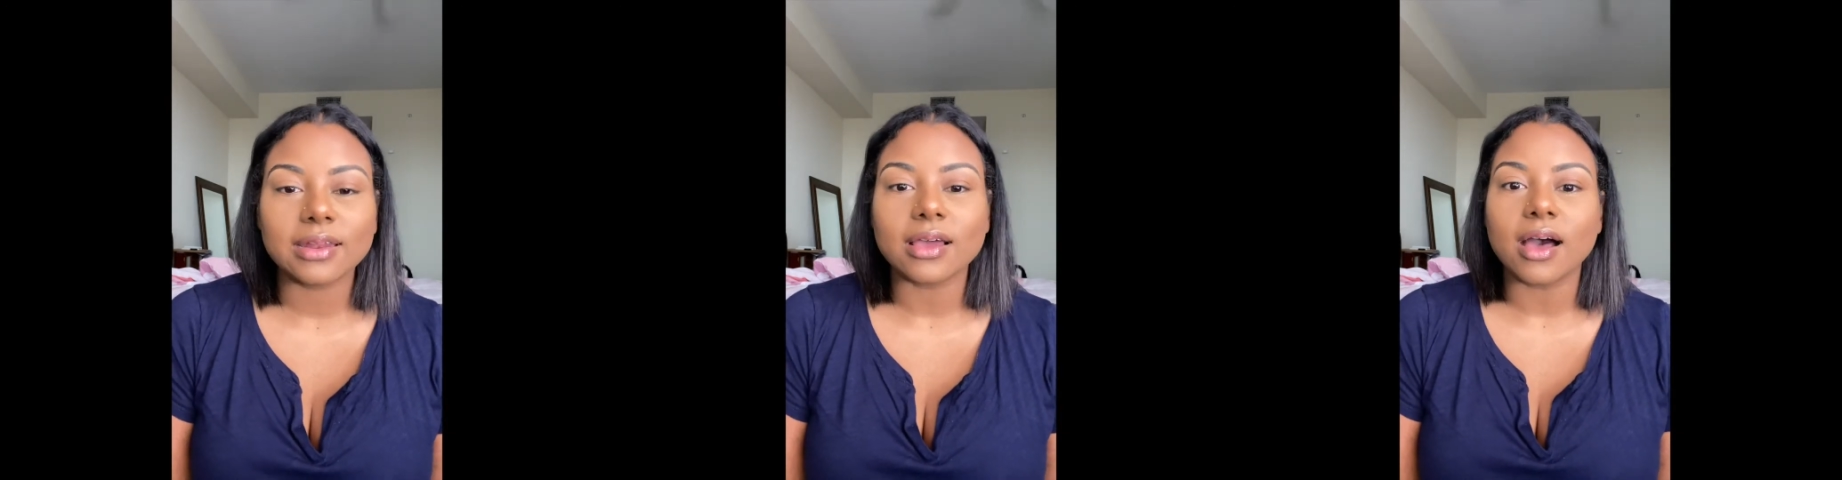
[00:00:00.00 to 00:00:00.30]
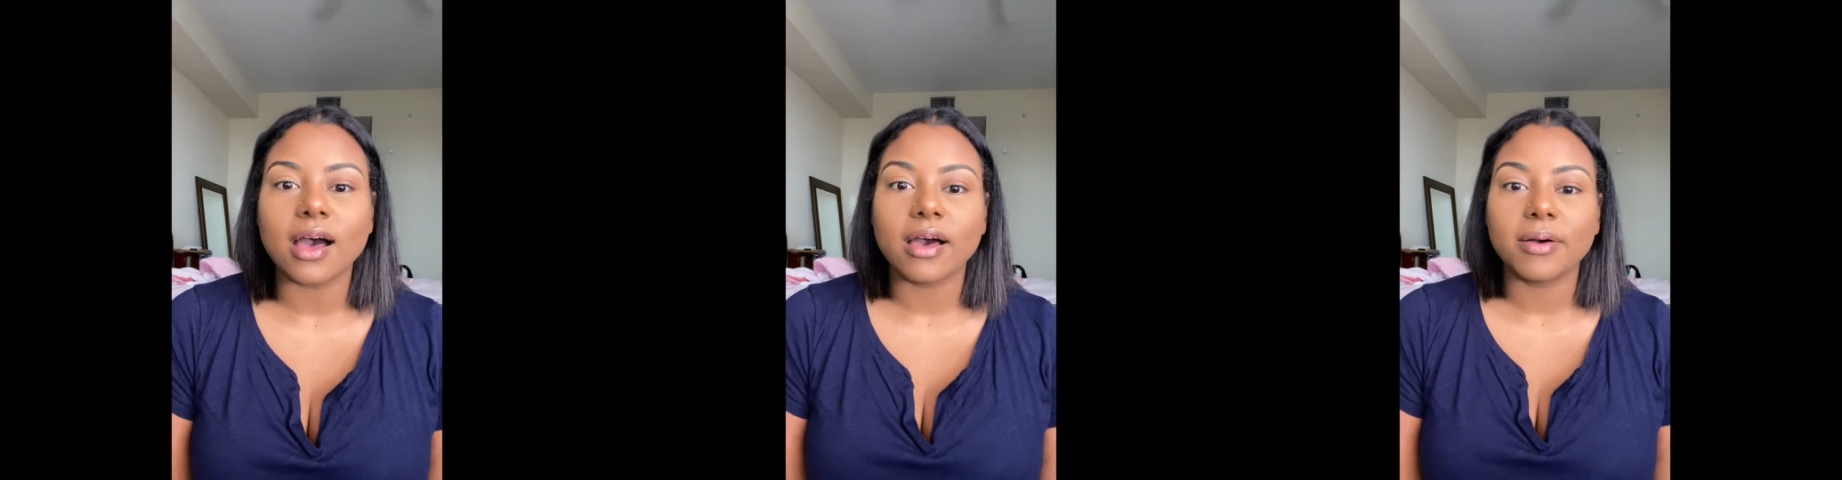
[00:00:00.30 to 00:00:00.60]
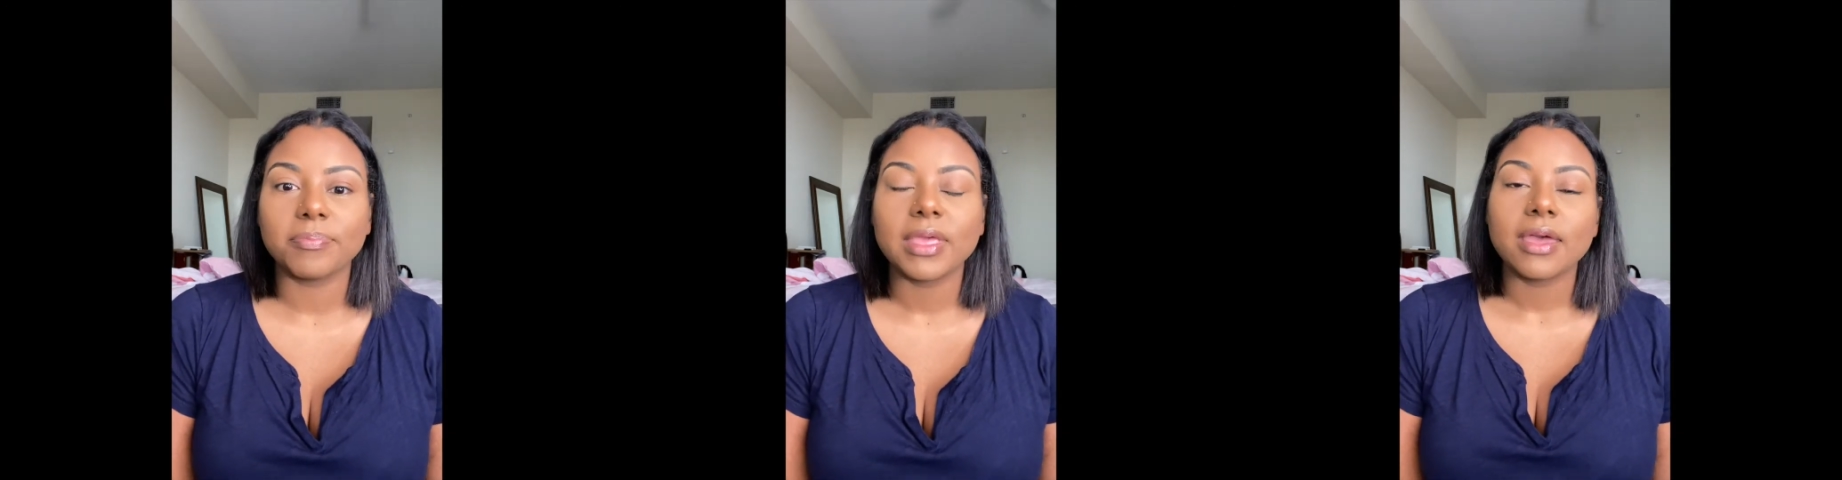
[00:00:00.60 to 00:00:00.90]

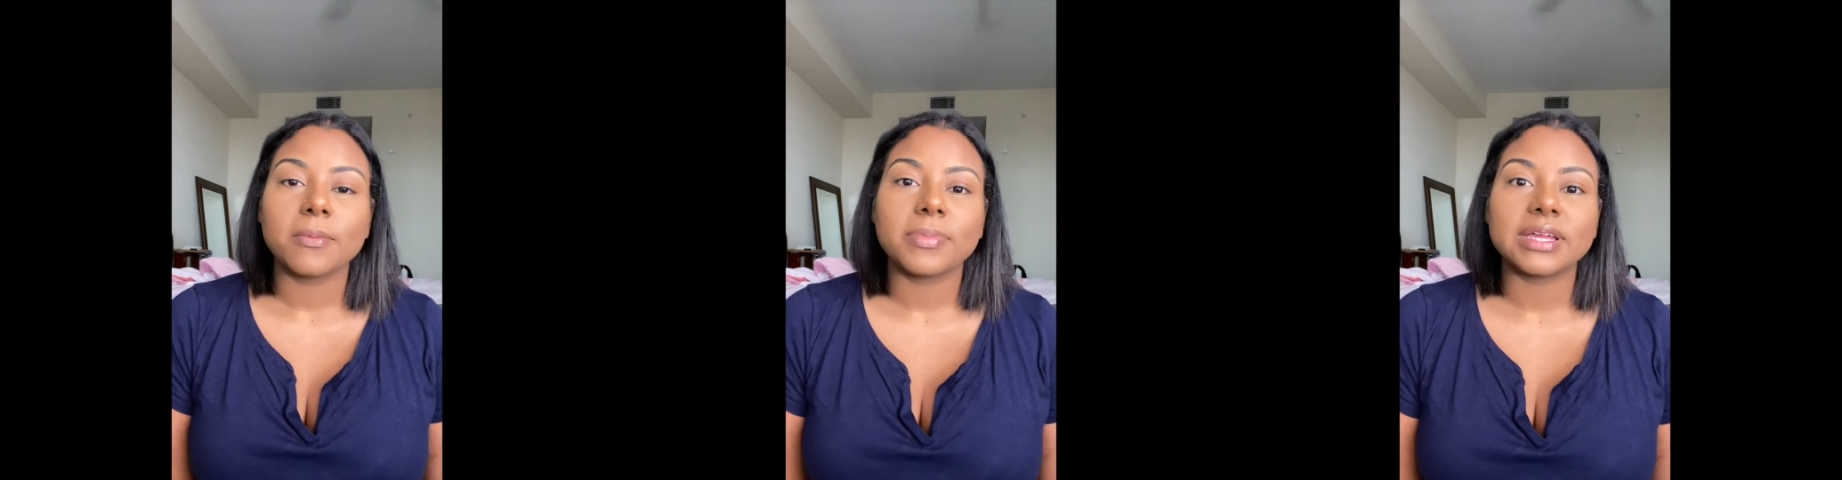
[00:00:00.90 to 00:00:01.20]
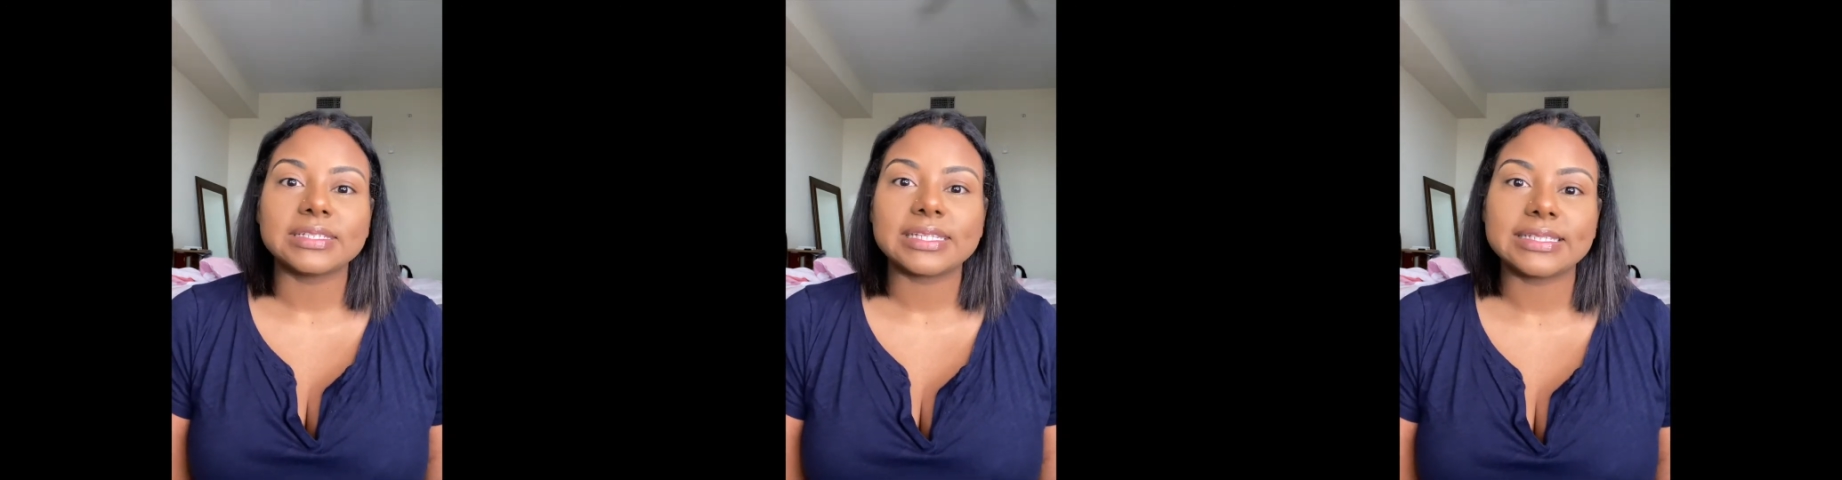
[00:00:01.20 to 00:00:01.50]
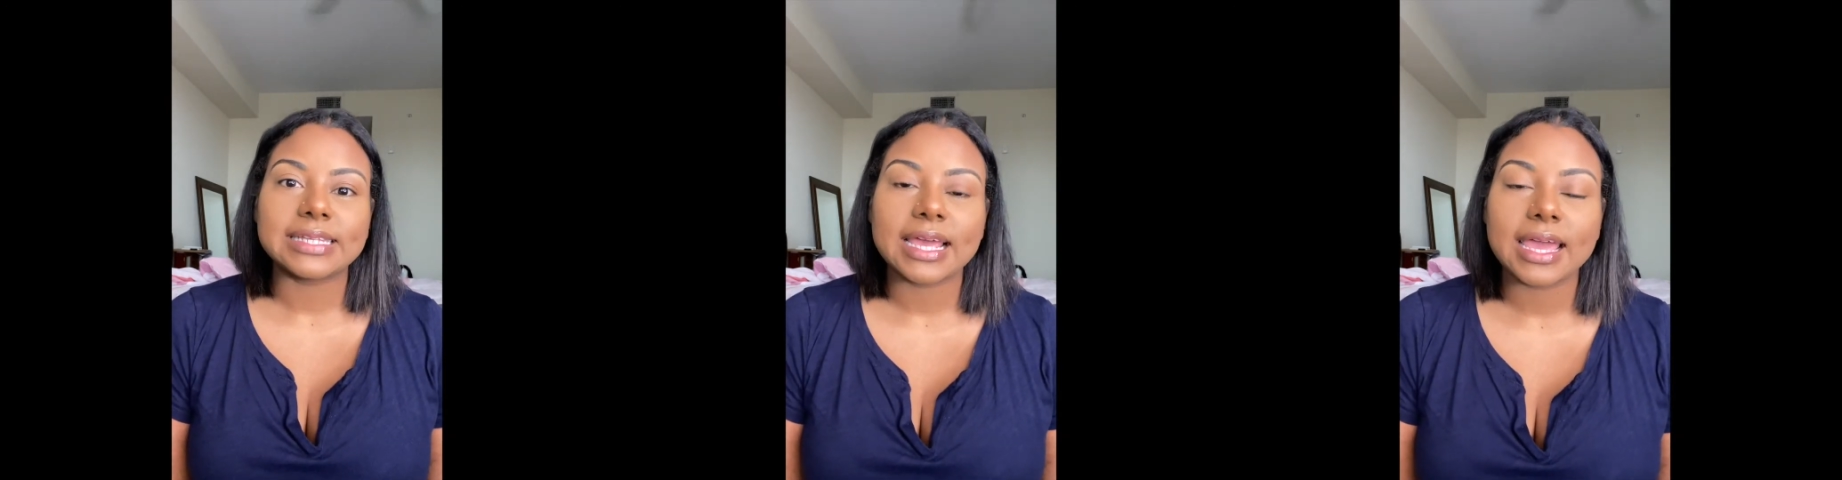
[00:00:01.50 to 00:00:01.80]
but
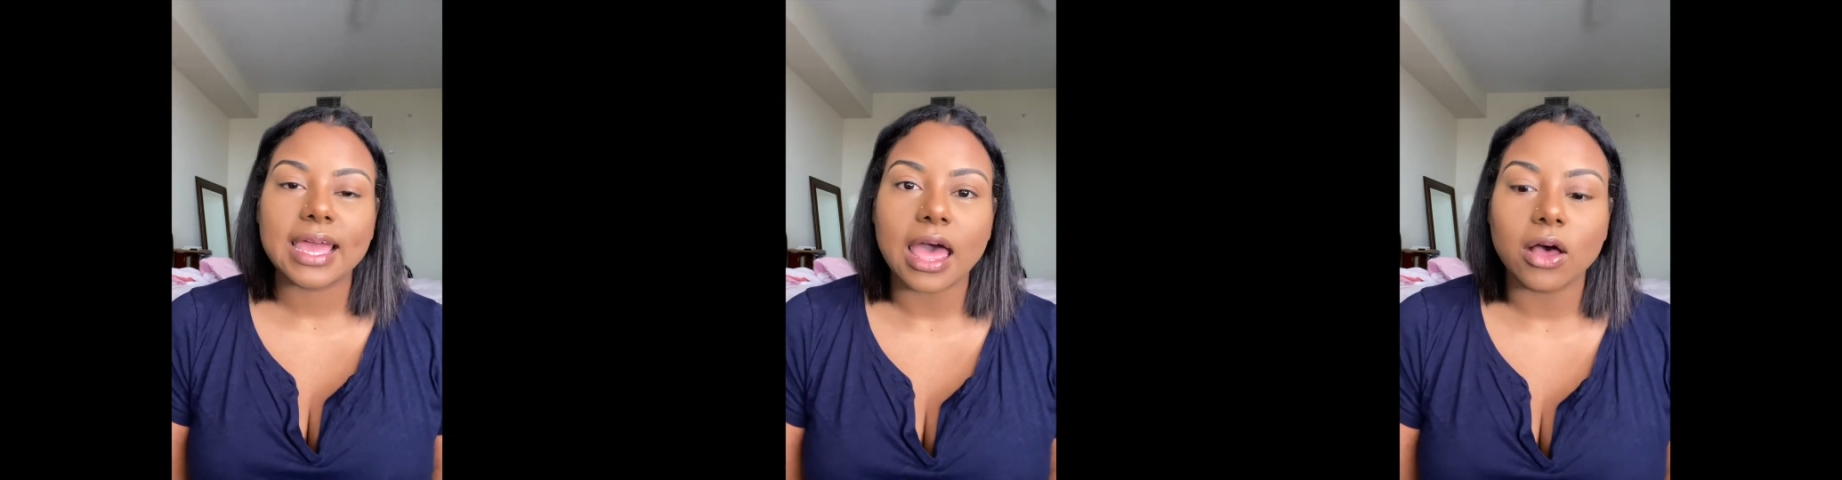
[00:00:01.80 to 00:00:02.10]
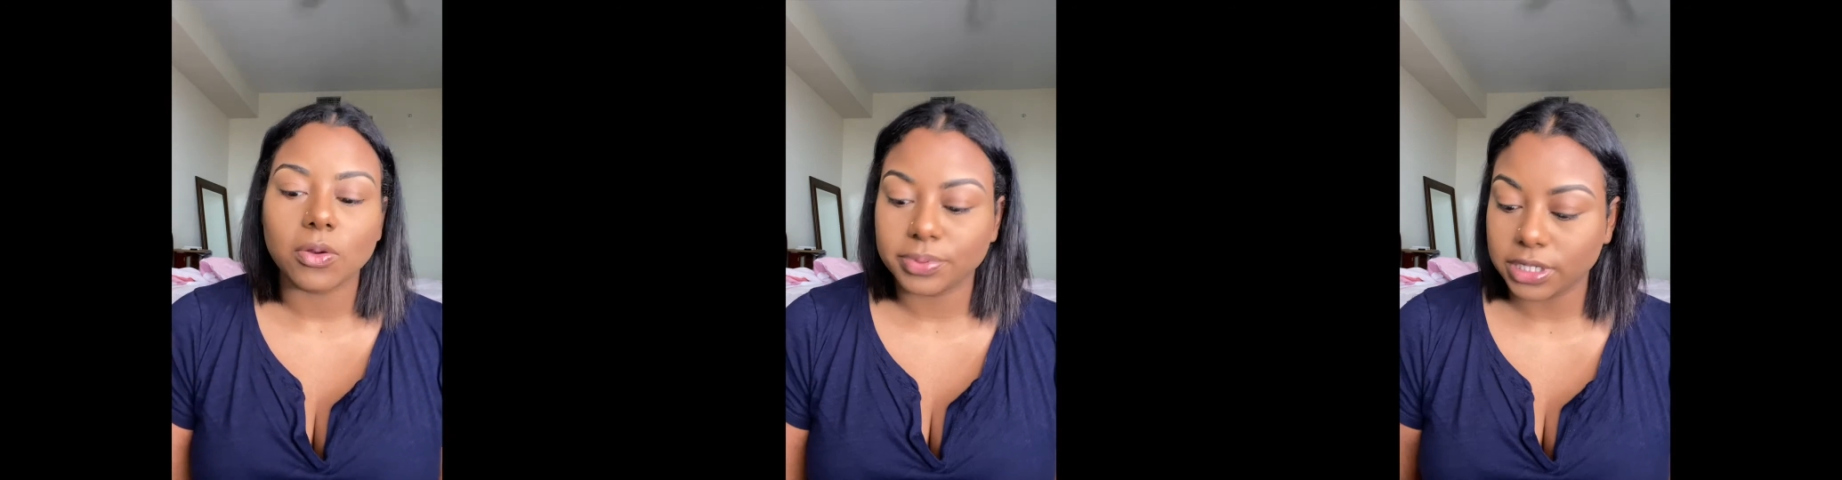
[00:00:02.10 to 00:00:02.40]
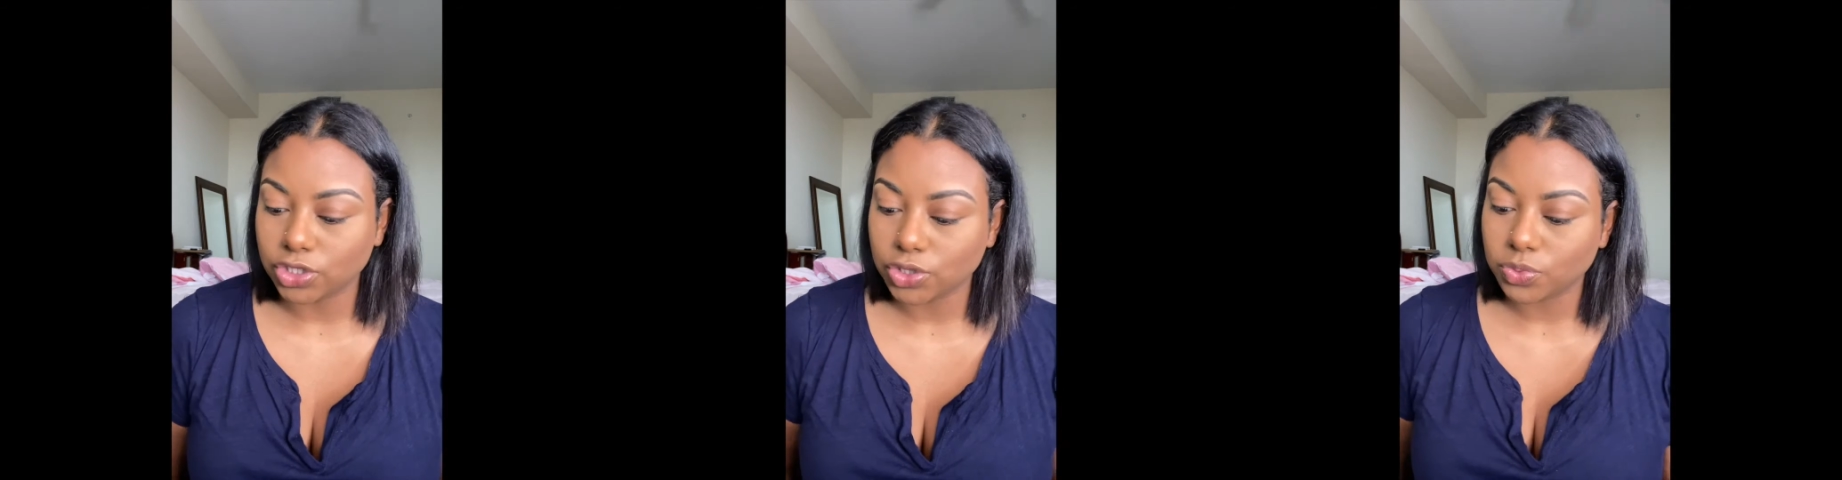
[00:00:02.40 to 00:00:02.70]
today I'll be
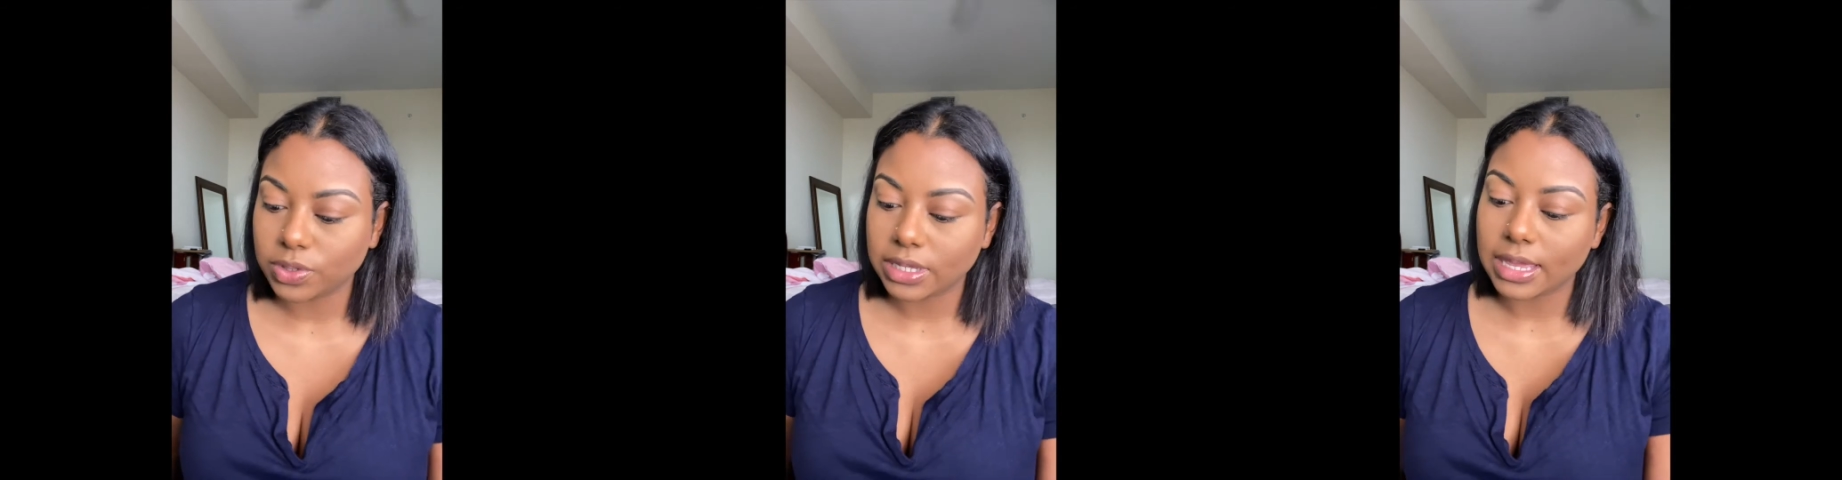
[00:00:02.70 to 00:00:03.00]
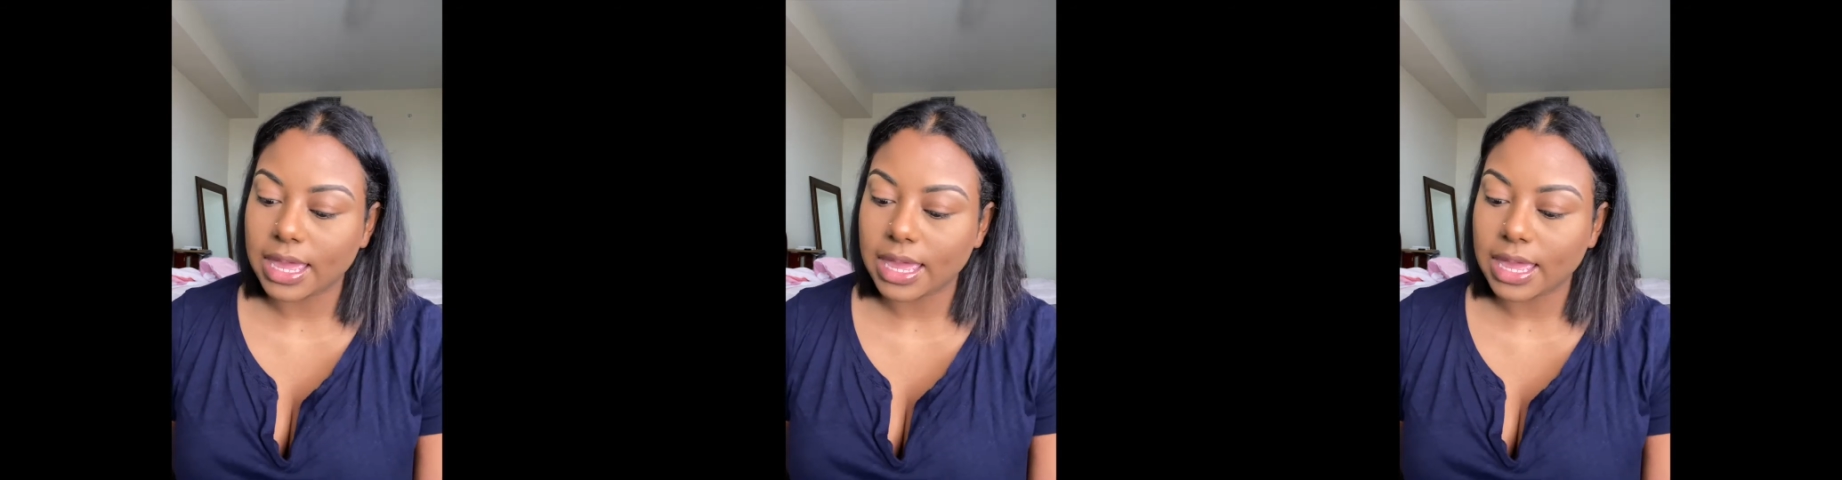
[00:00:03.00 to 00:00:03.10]
doing